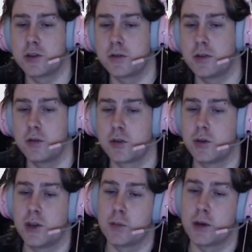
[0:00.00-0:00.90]
of the user
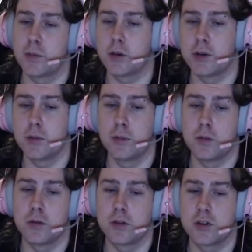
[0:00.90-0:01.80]
and nearby party
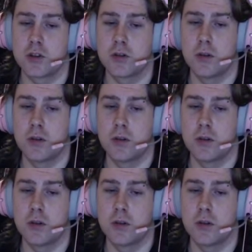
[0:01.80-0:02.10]
members.